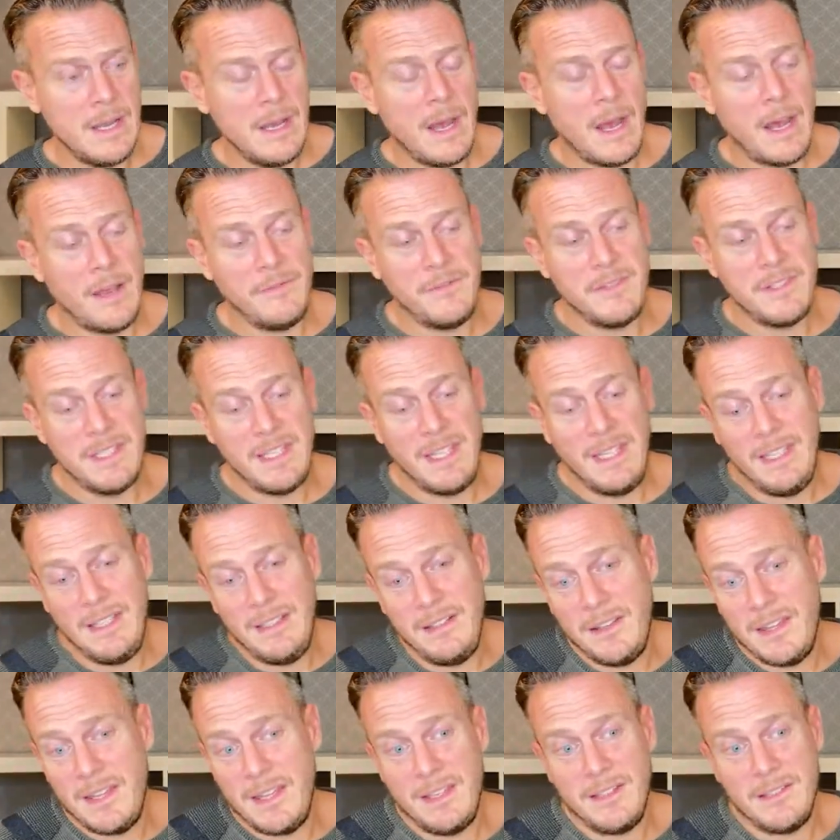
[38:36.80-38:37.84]
I've
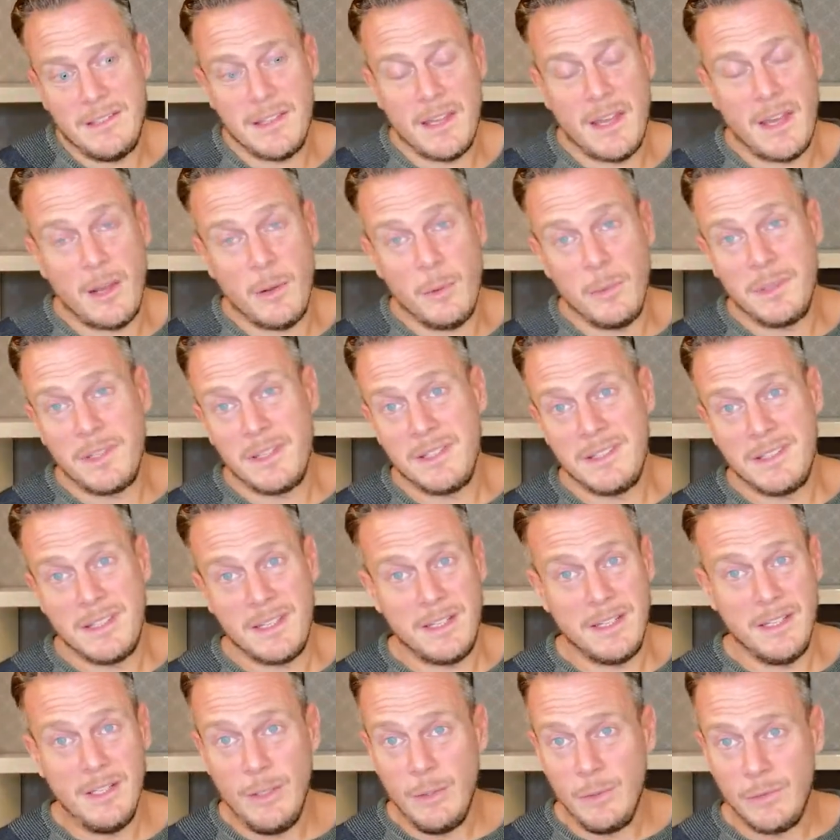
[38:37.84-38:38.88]
seen things that I would
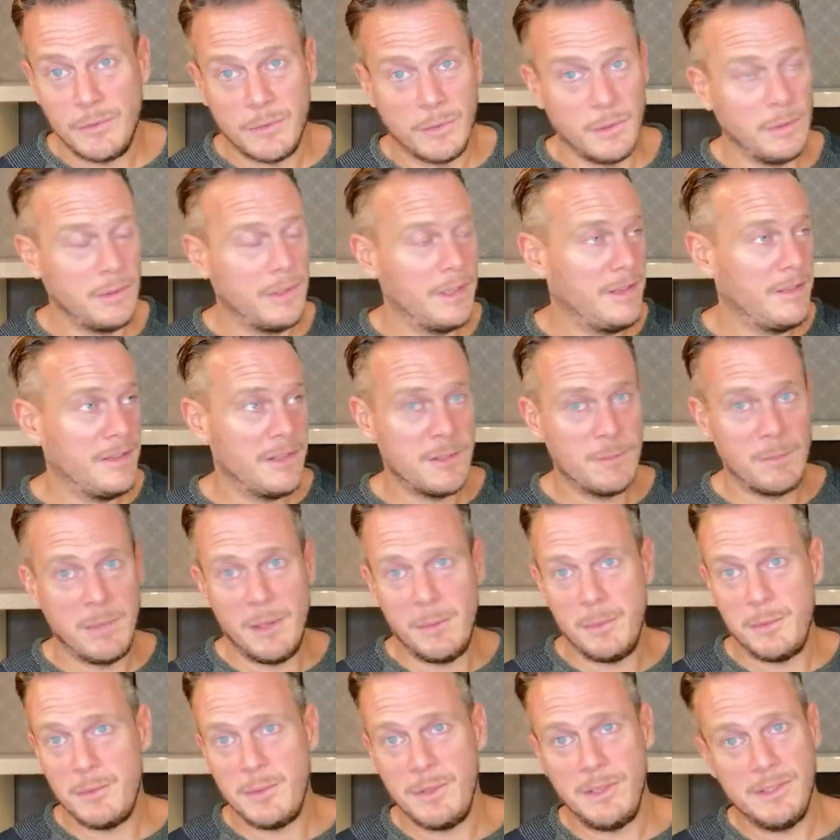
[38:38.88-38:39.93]
consider useful in the
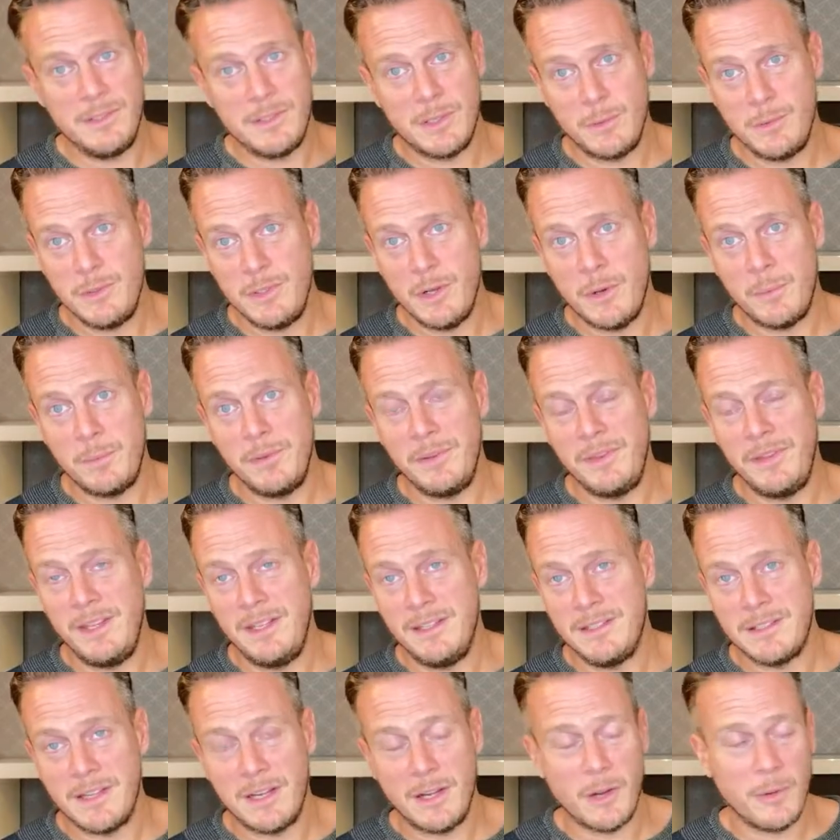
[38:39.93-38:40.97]
split between sociopathy and
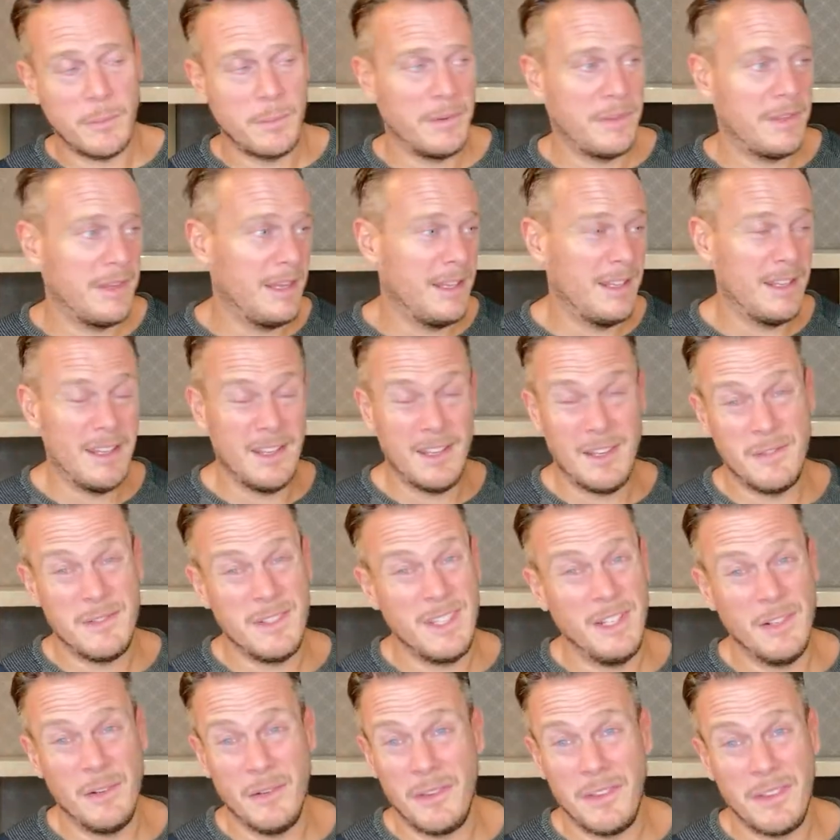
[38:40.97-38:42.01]
psychopathy, and then I've
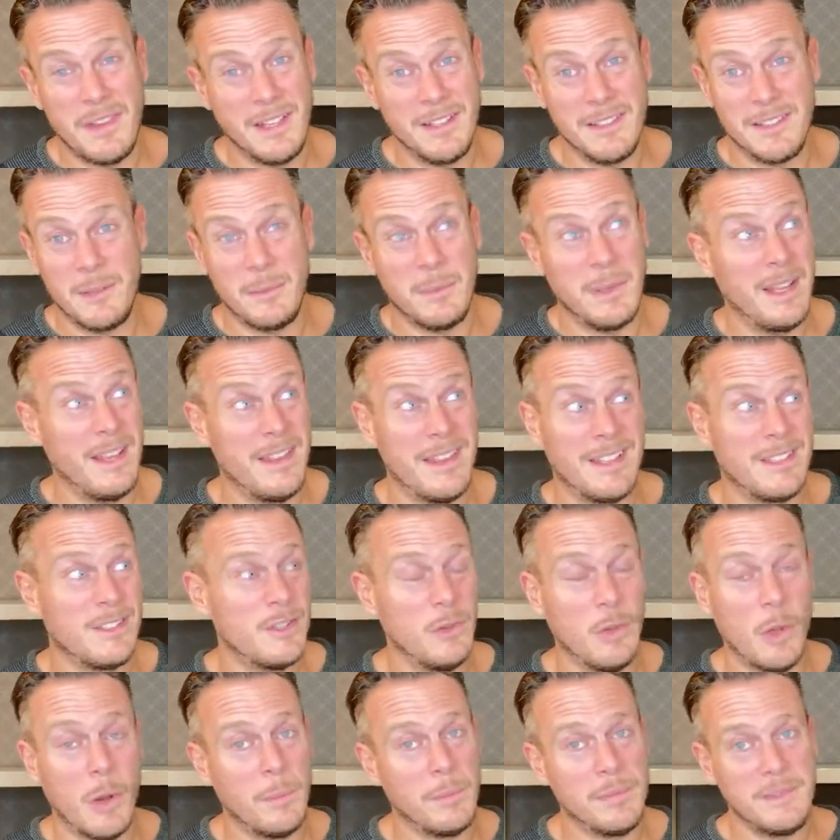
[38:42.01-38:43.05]
seen other things and I'm like, that's
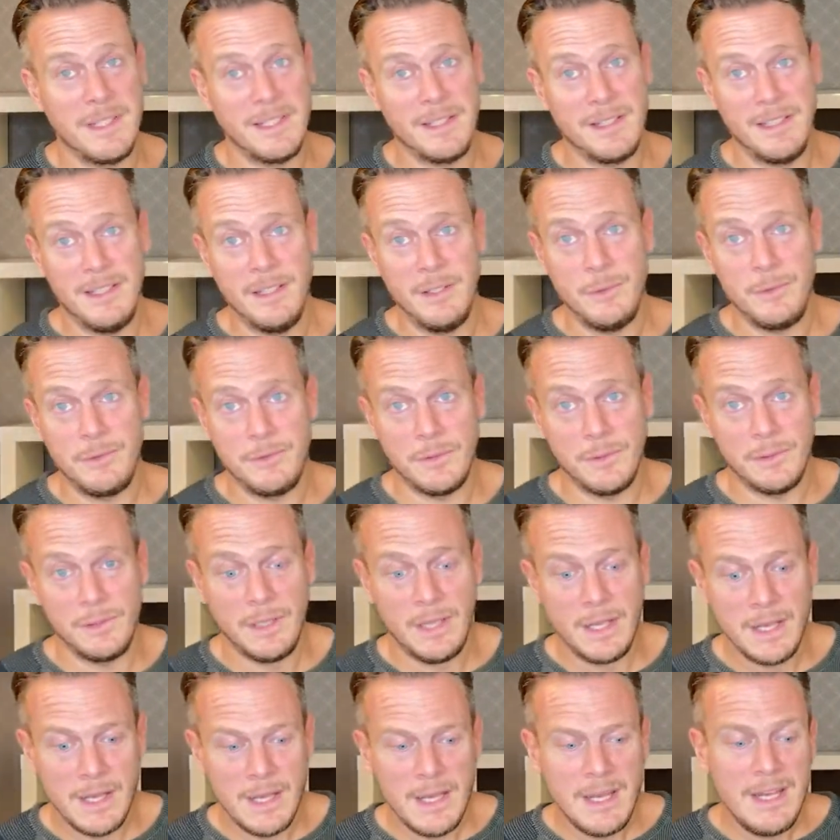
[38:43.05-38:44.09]
not particularly useful.
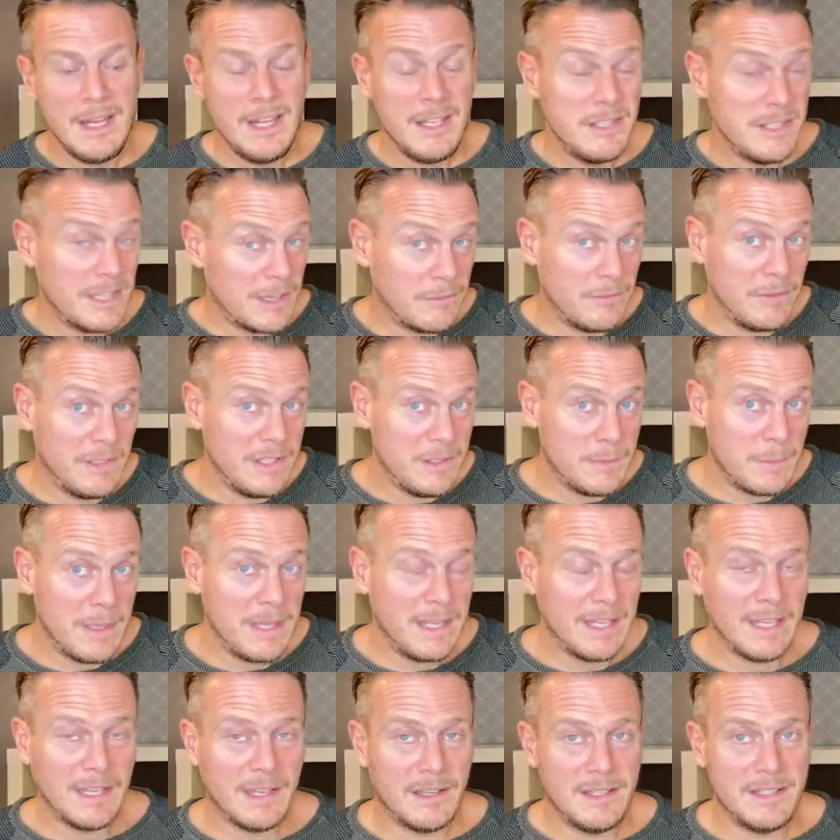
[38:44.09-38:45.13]
Generally
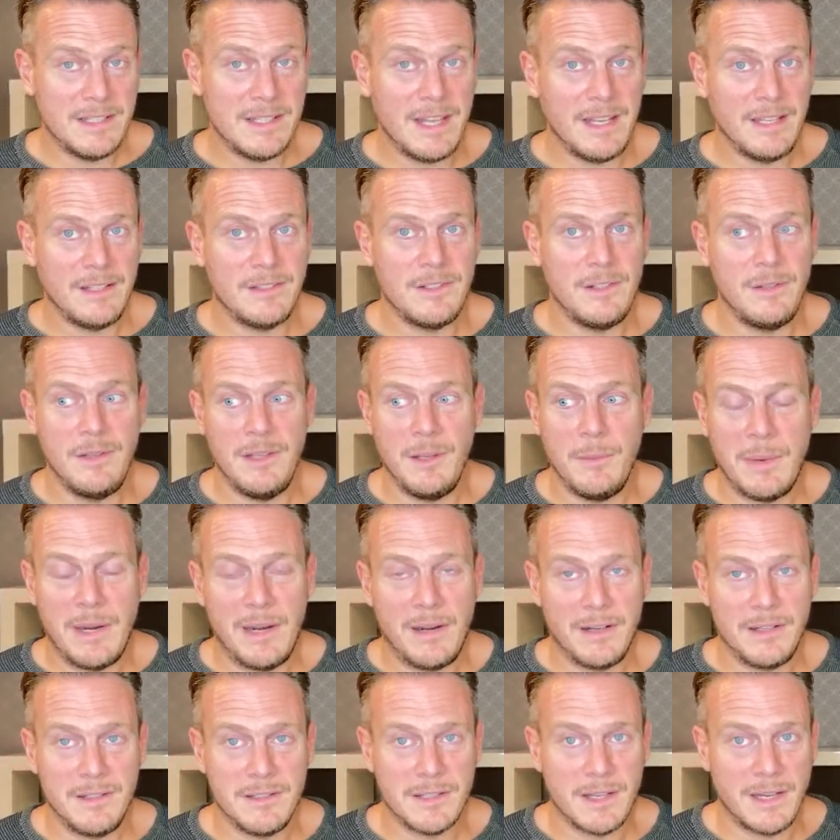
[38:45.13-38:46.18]
speaking, I stick to the
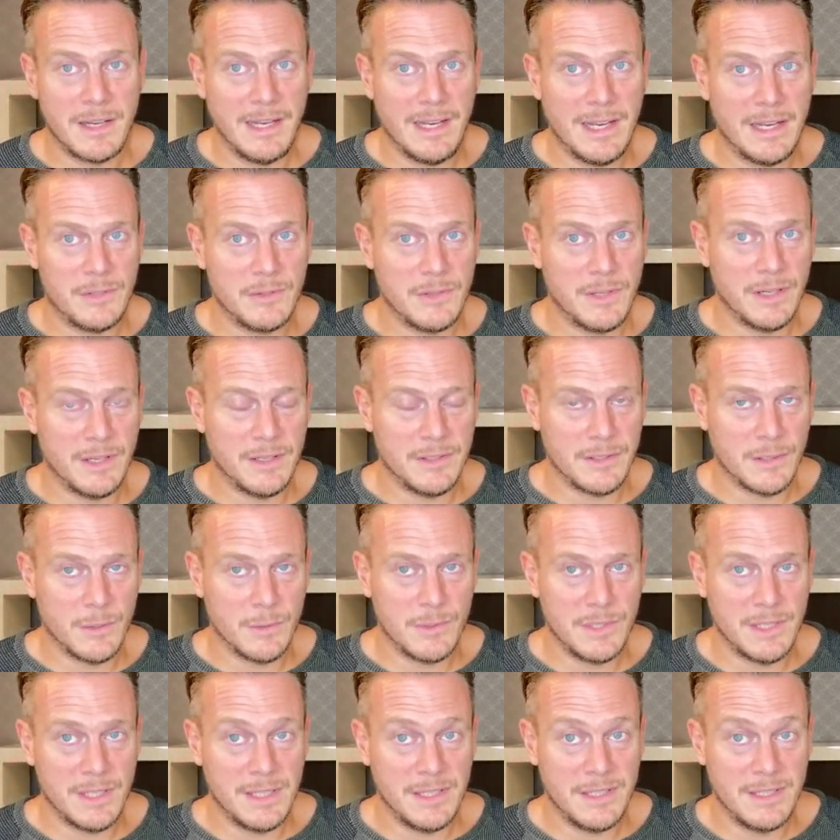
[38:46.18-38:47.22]
American Psychiatric
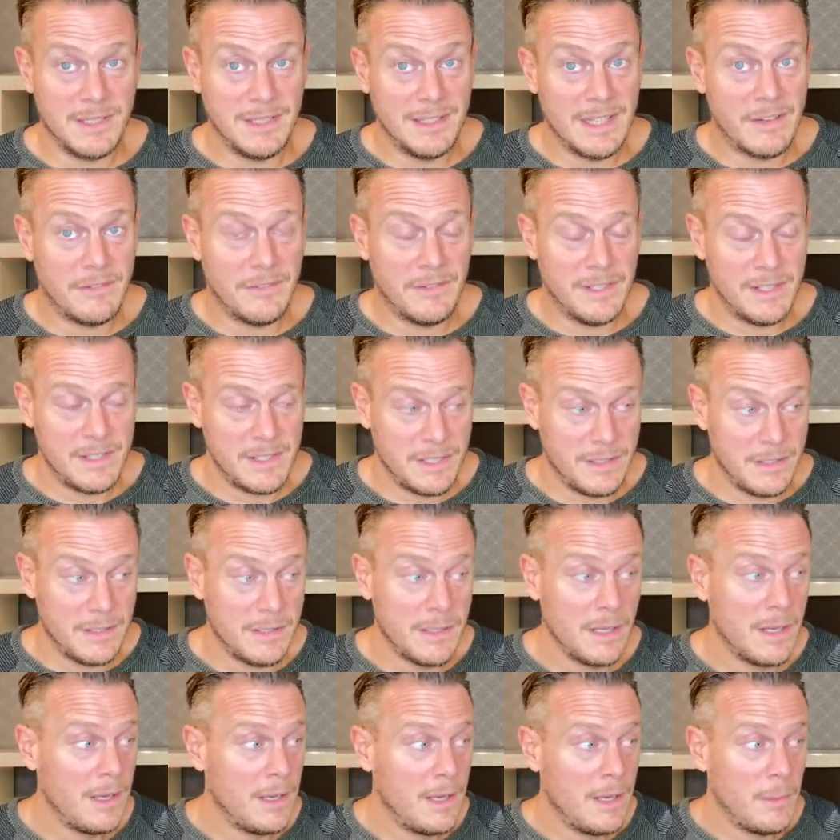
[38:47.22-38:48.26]
Association definitions
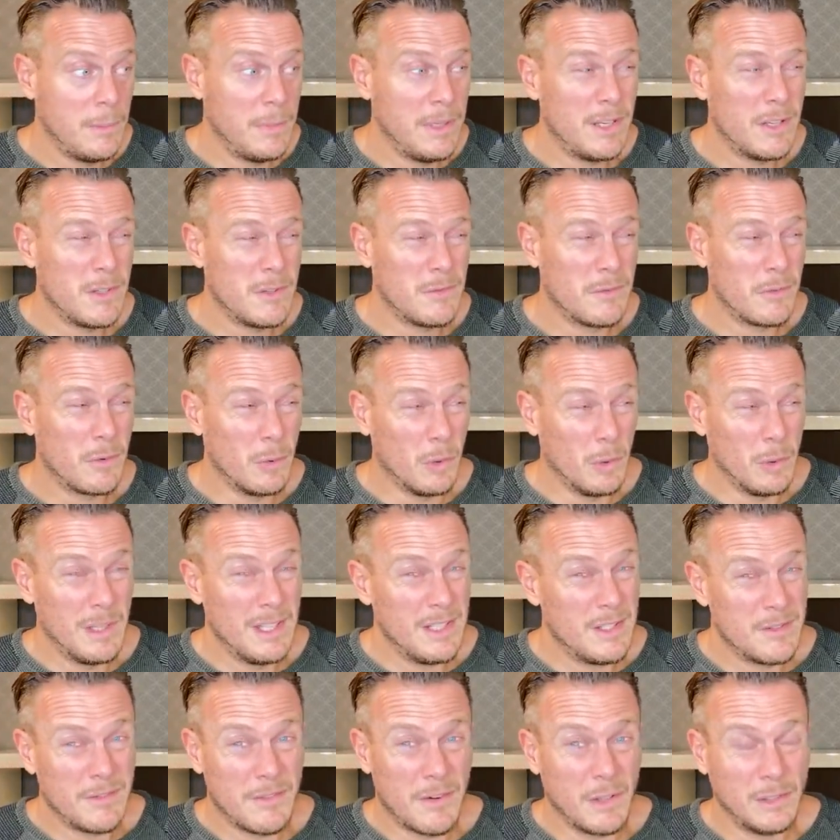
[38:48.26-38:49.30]
because, for all
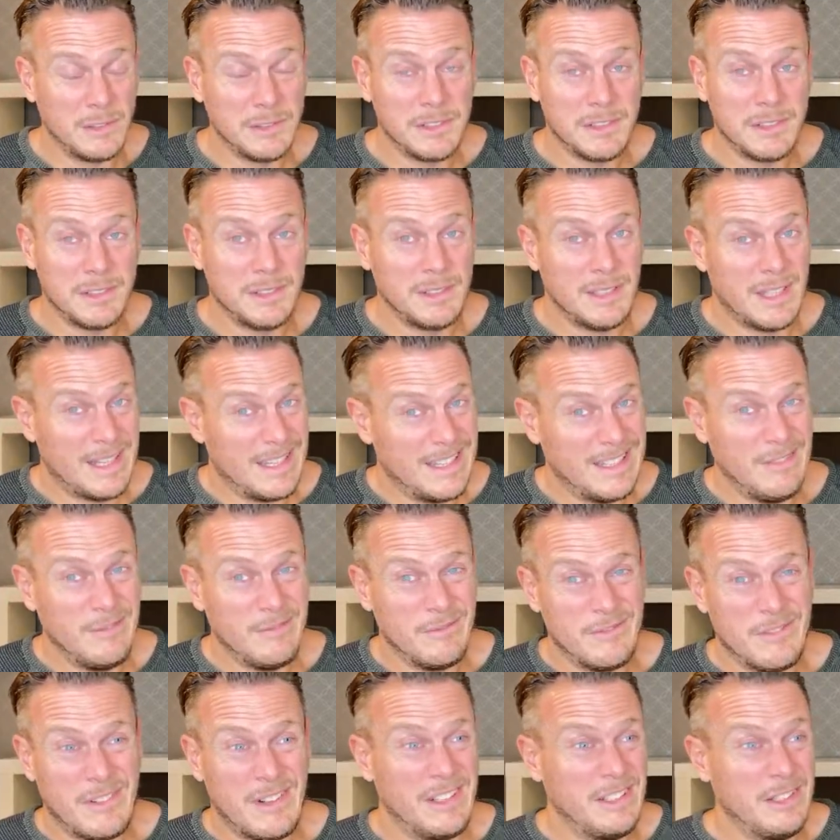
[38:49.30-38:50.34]
its faults, I
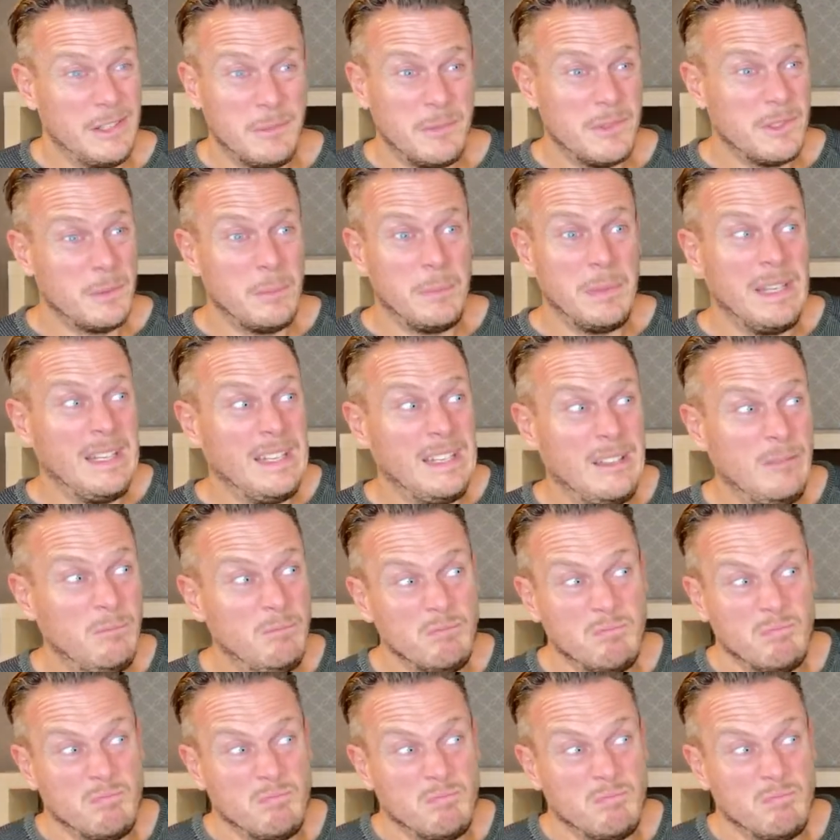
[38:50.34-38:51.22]
find them to be